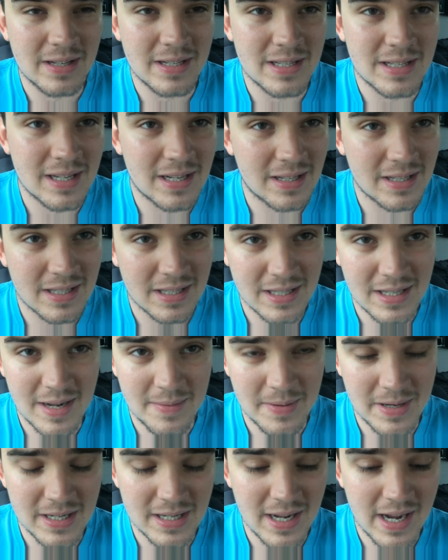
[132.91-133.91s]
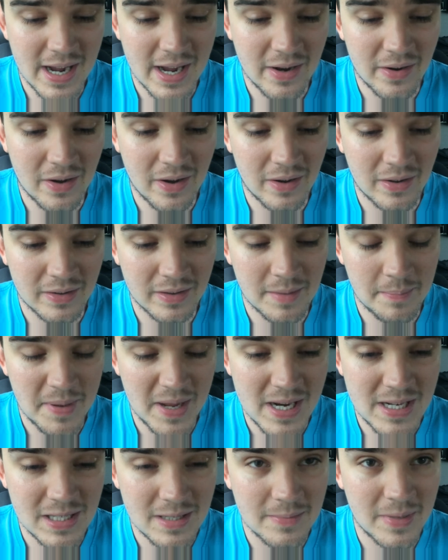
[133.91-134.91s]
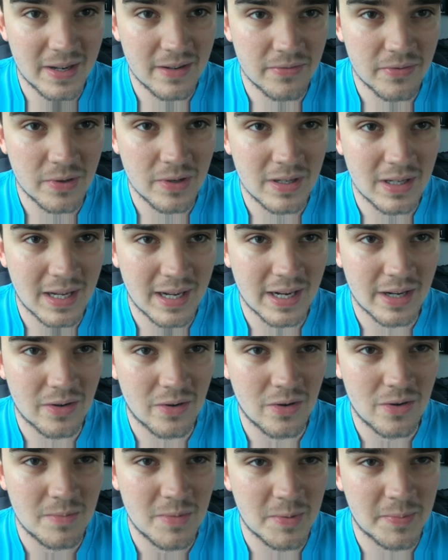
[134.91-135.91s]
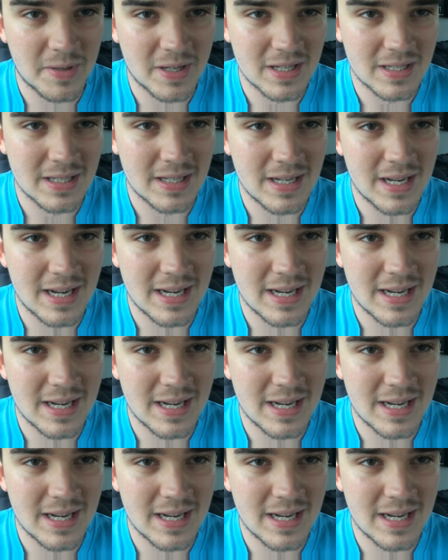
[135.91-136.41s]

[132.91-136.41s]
instead of stepping down on the base of my foot like a normal person,